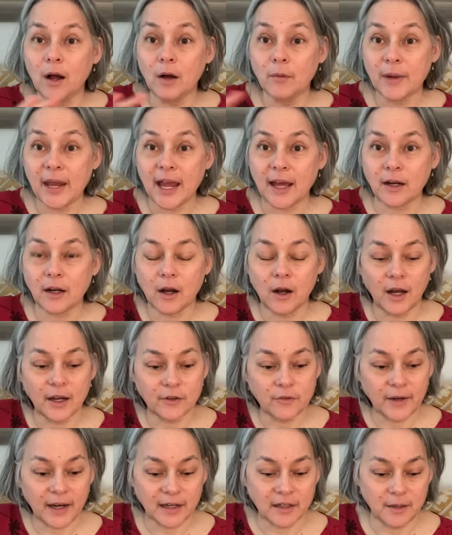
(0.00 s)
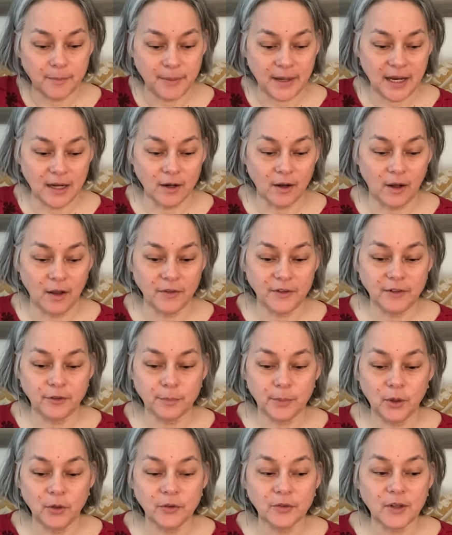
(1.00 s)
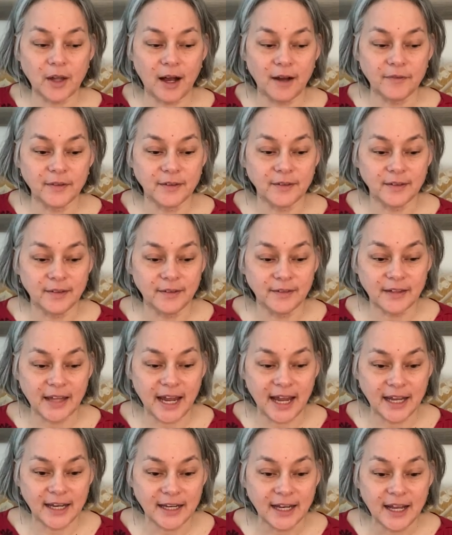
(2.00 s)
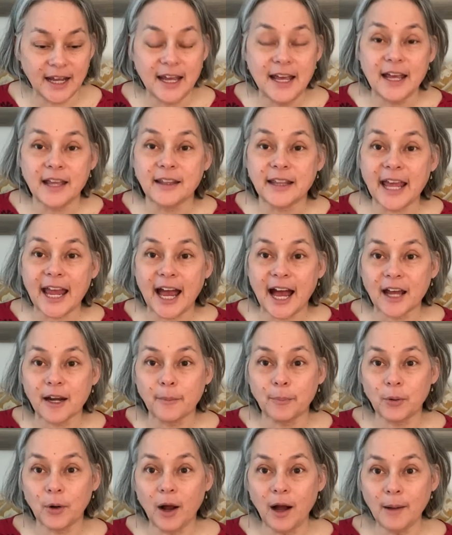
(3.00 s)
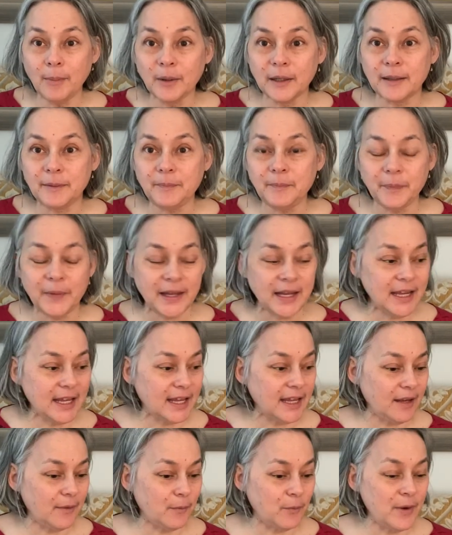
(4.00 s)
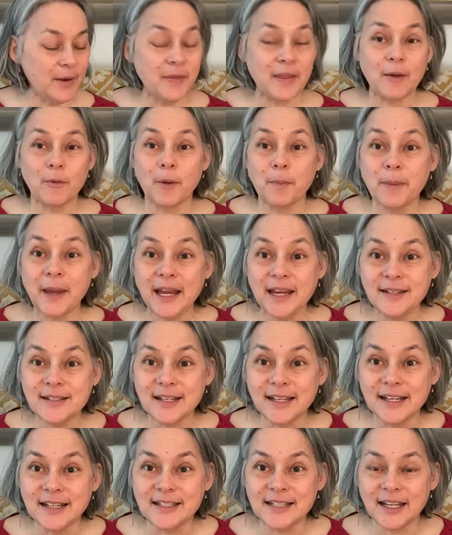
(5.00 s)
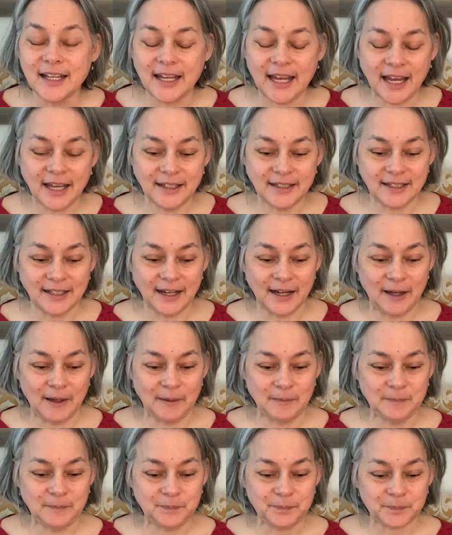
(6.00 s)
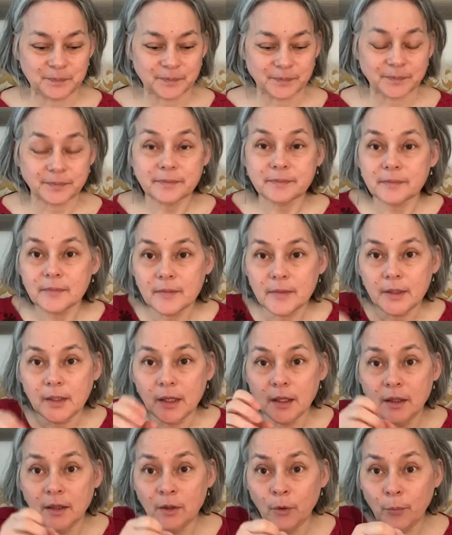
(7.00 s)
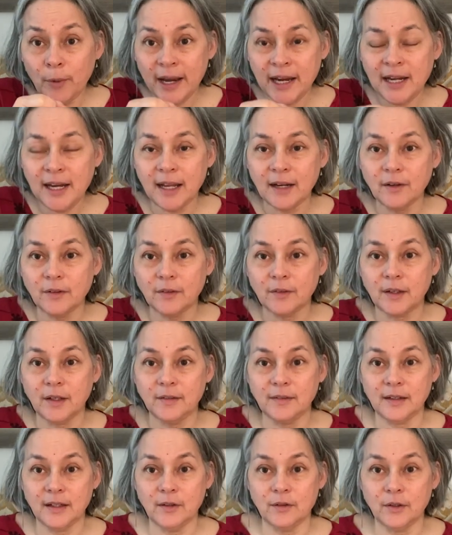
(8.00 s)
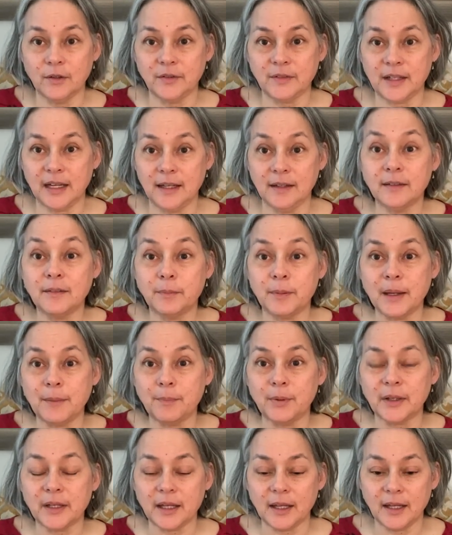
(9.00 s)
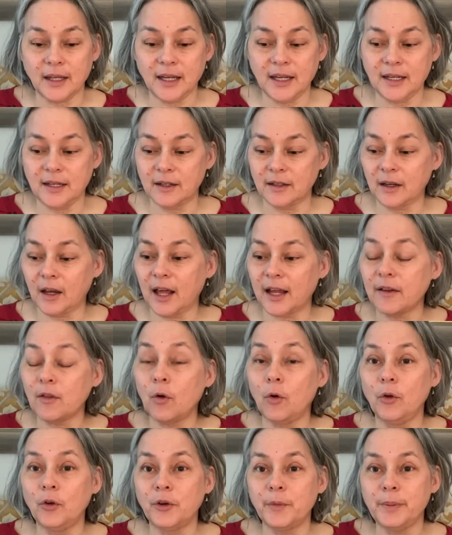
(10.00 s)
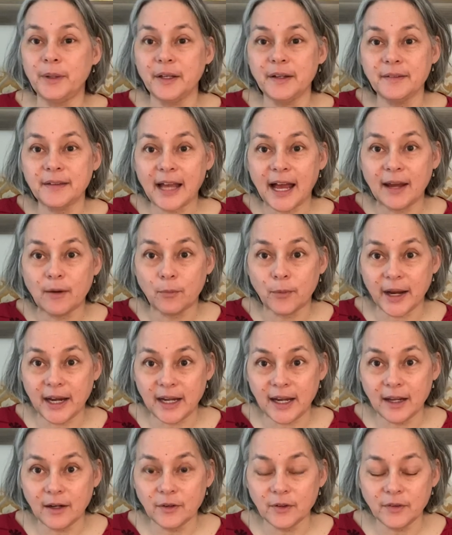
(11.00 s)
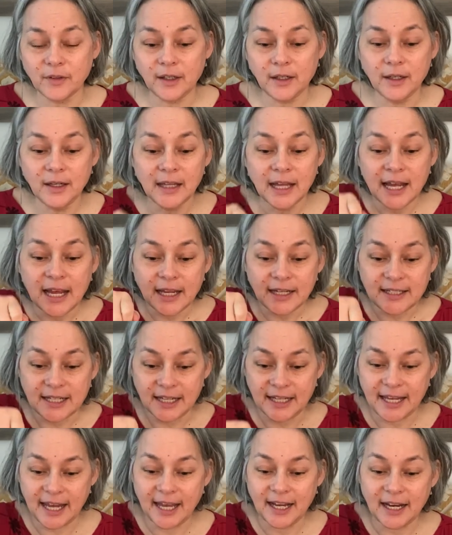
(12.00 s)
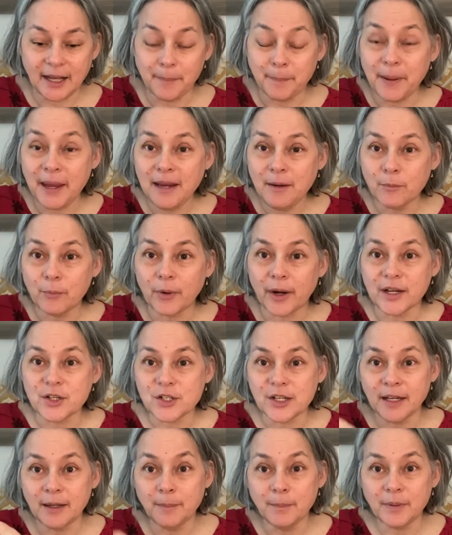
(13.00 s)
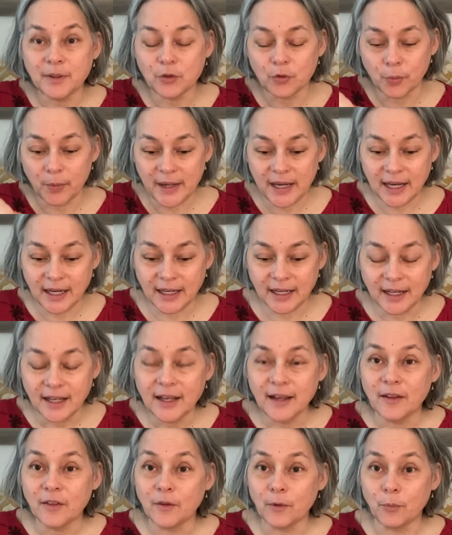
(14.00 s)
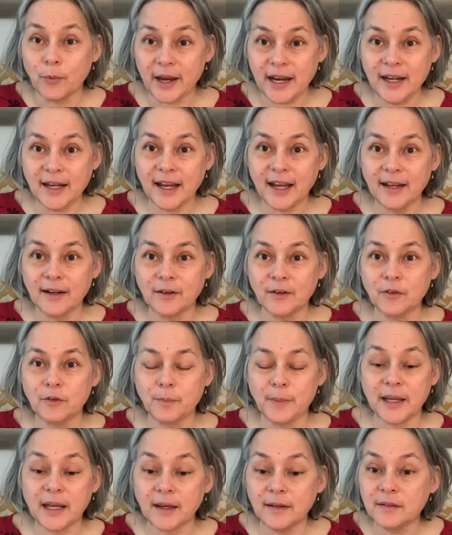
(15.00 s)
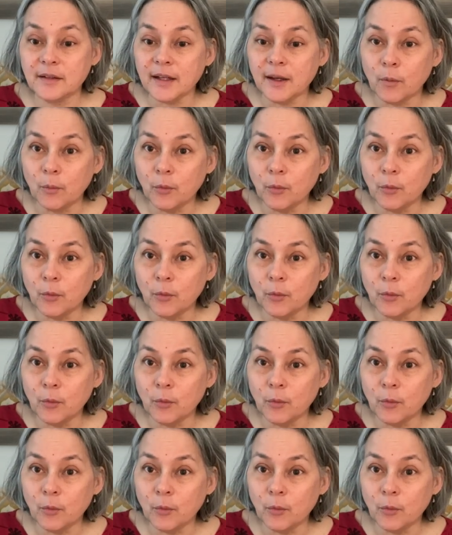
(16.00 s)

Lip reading: had a contract to paint all these post offices, and they had a problem when they were painting to get the radiators, because in those days people heated, a lot of the older buildings had radiators heating, to get a paintbrush in between the radiators because it